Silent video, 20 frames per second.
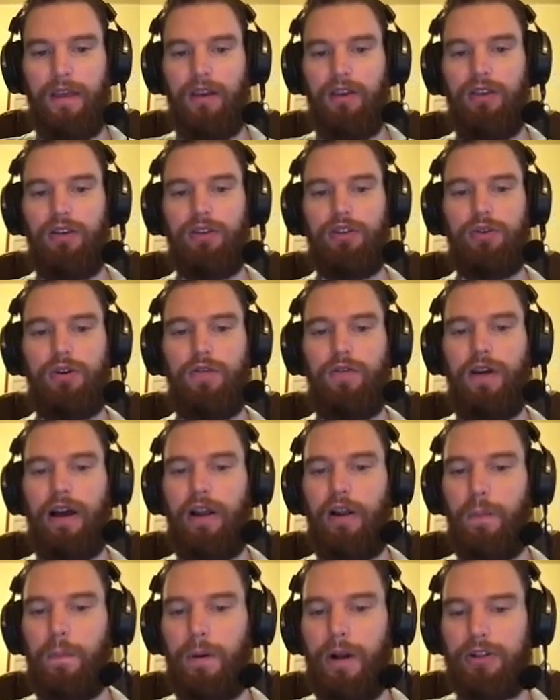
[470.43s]
you'll do a
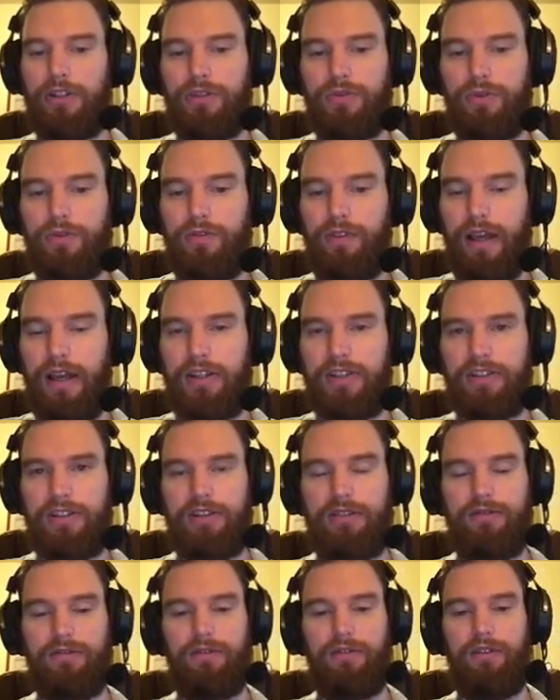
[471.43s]
final project
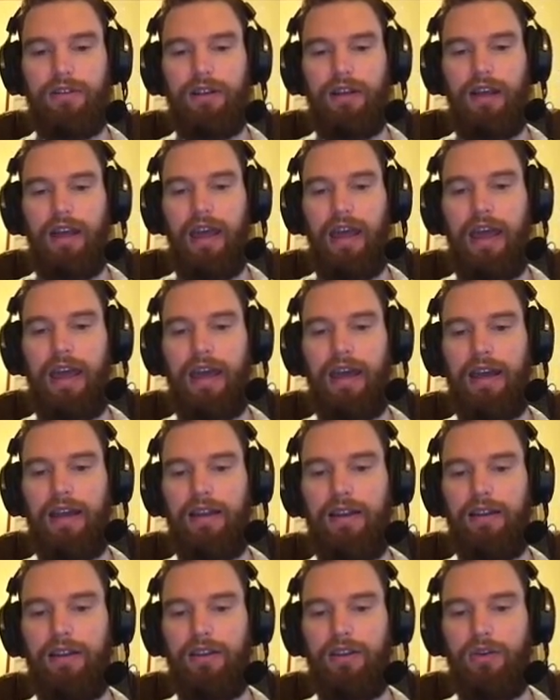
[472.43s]
reflection,
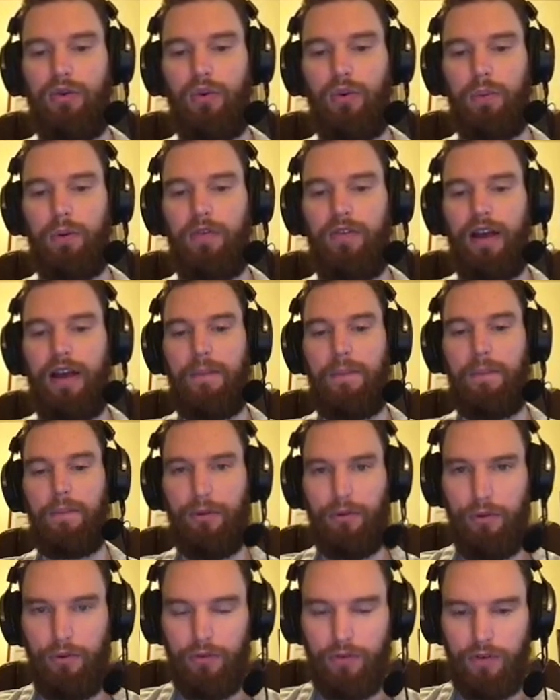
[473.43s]
and you will provide
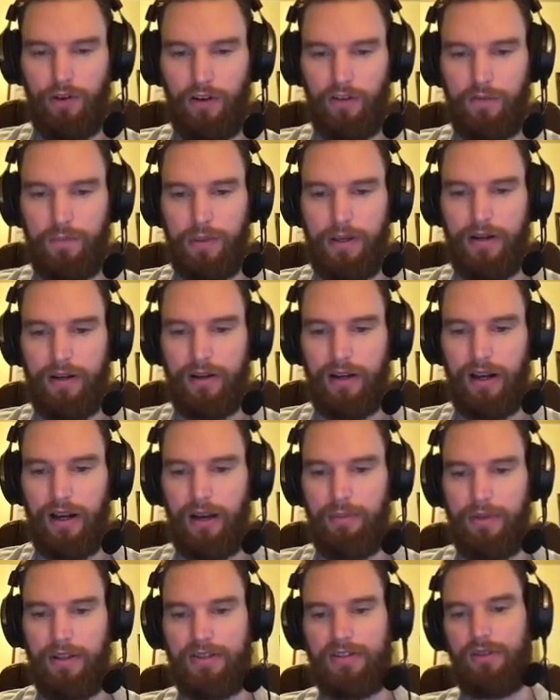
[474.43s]
proof of peer
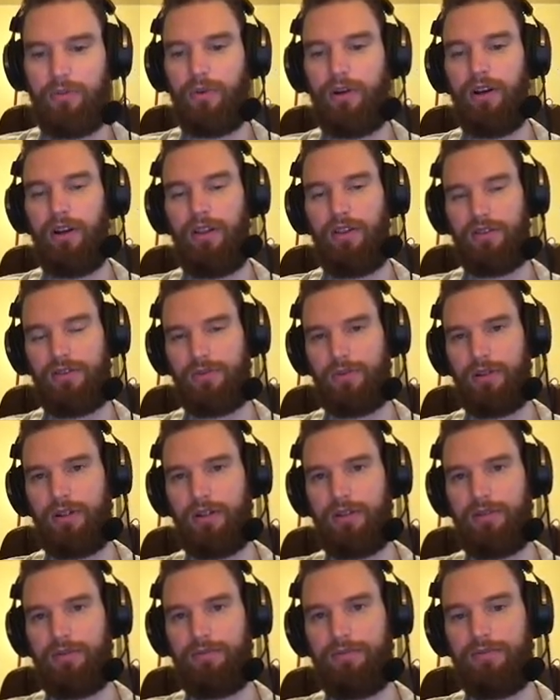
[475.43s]
comments on one another's
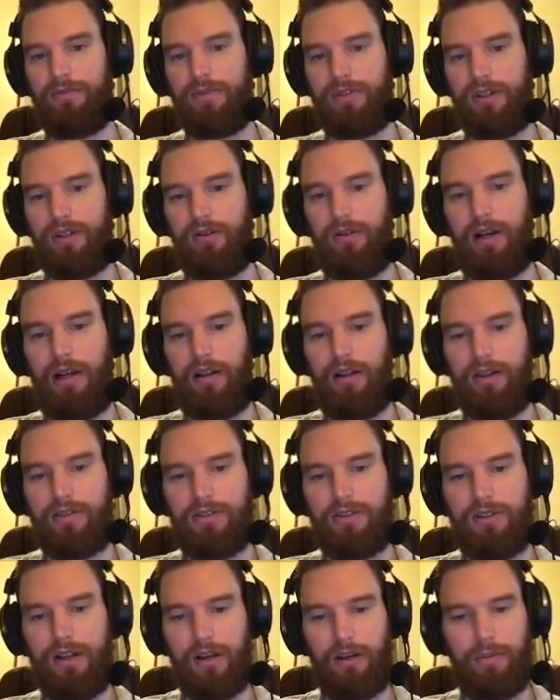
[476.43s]
work. So I'll
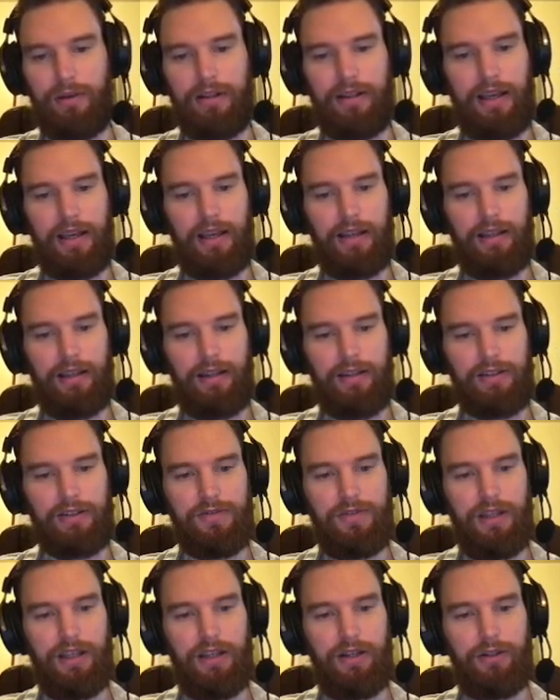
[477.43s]
also talk about that in this
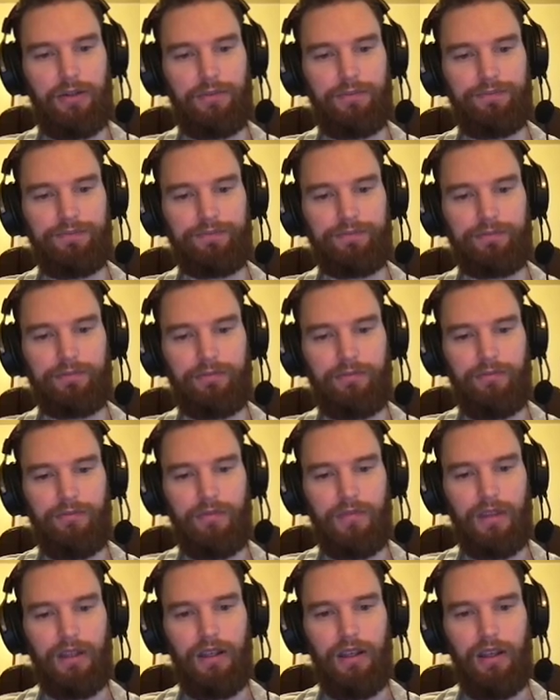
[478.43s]
video.
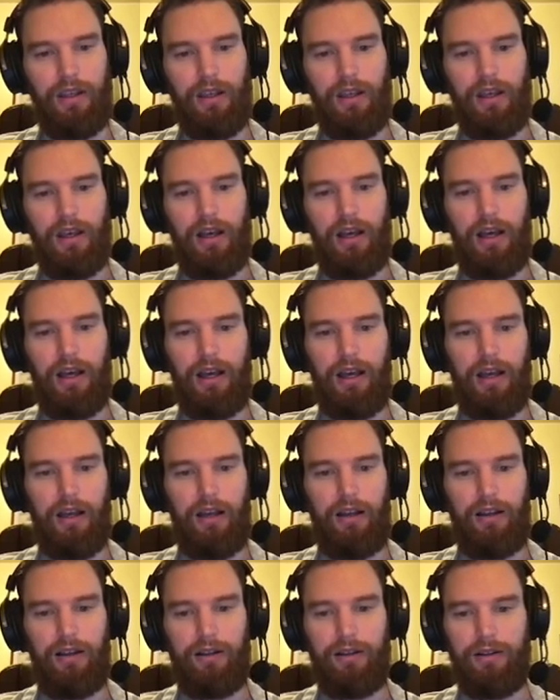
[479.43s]

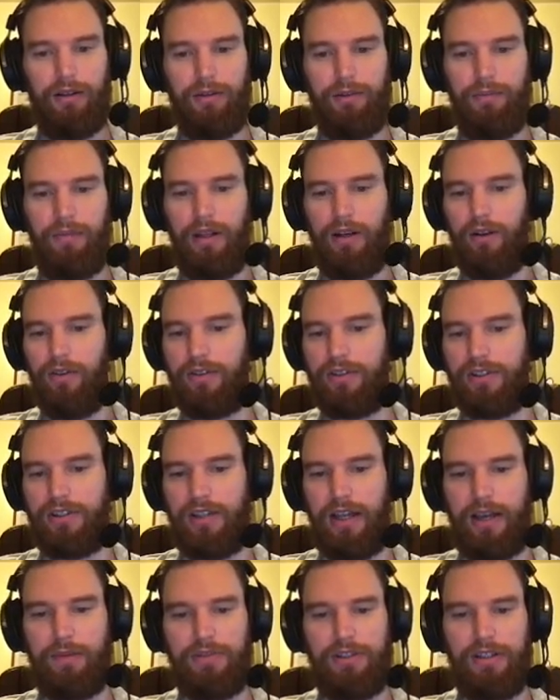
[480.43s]
You know, there's a
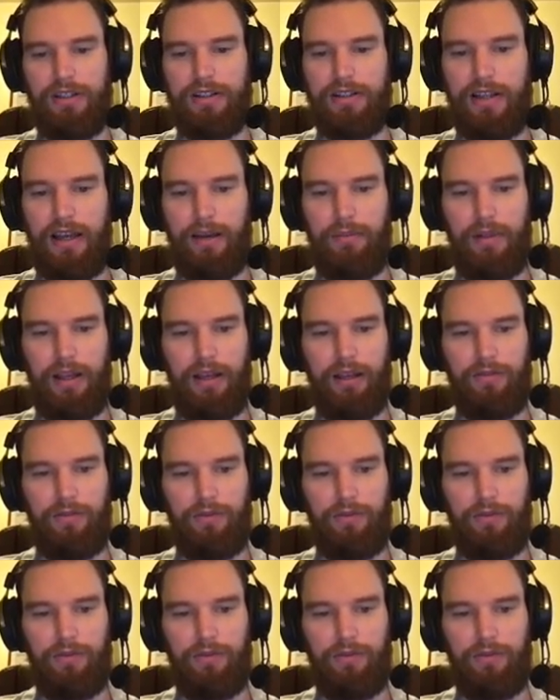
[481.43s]
timesheet and timeline